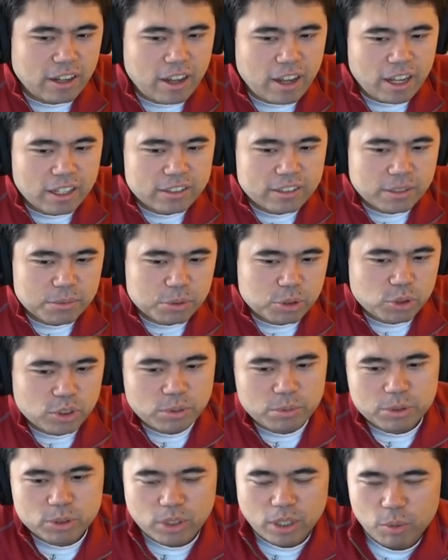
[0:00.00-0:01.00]
a hot tub
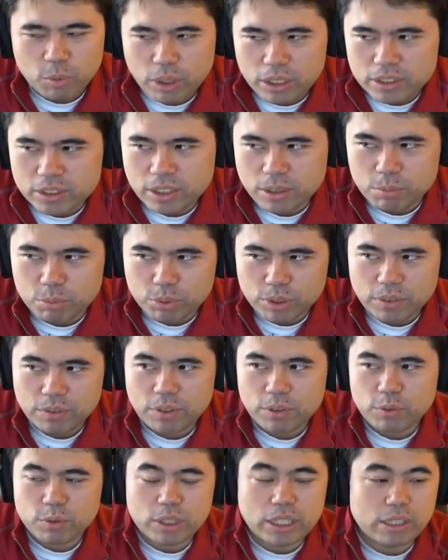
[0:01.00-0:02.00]
stream, and so I went to it
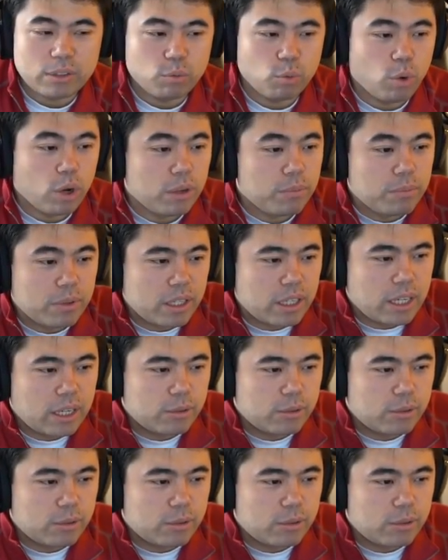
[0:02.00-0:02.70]
briefly for like one minute.